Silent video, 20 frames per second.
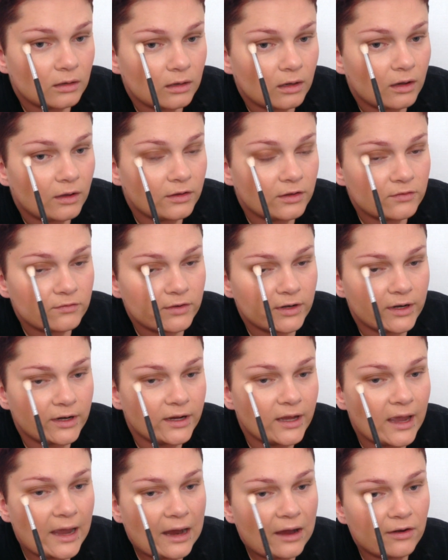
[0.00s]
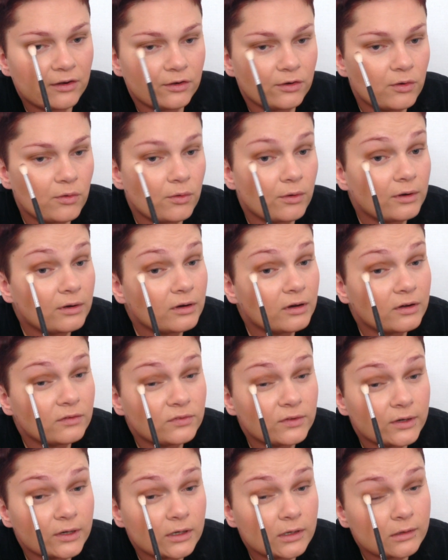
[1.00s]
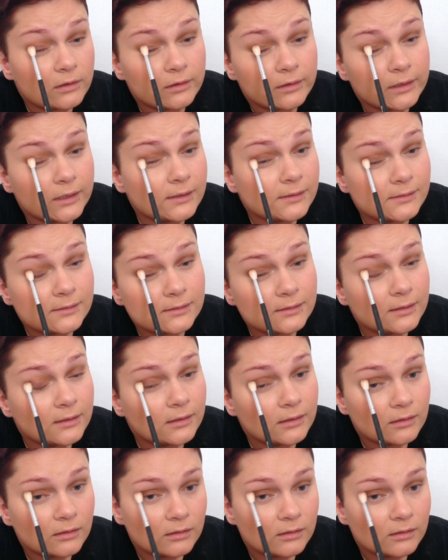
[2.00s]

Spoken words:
on the very outer corner of our crease,